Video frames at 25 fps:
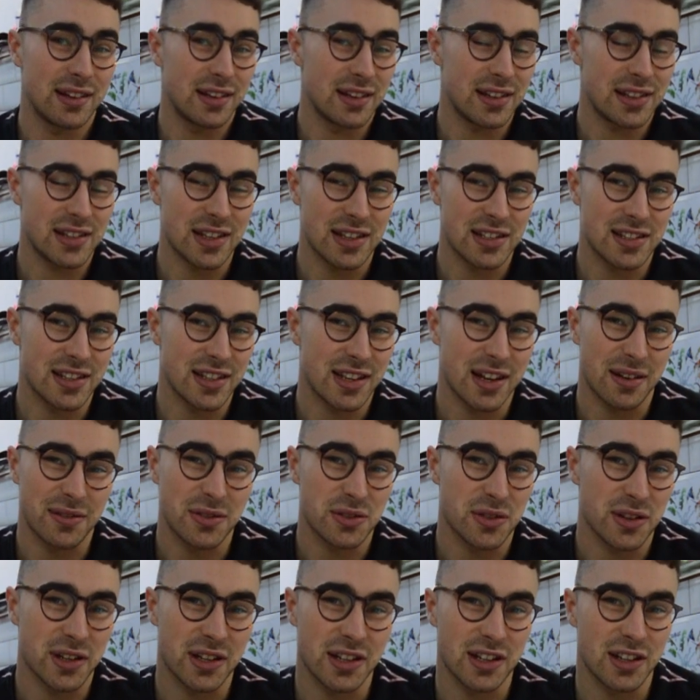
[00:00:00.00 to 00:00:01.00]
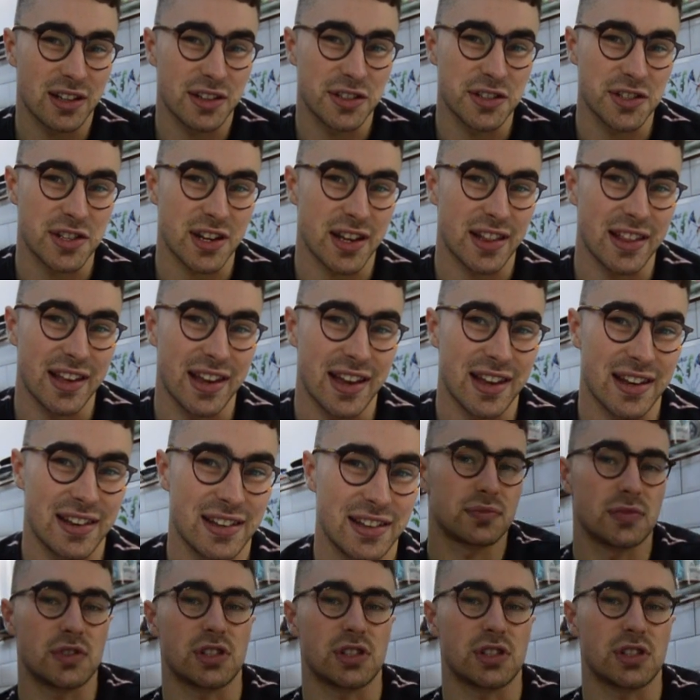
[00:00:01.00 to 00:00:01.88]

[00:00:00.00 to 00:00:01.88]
essentially come to a conclusion at the end.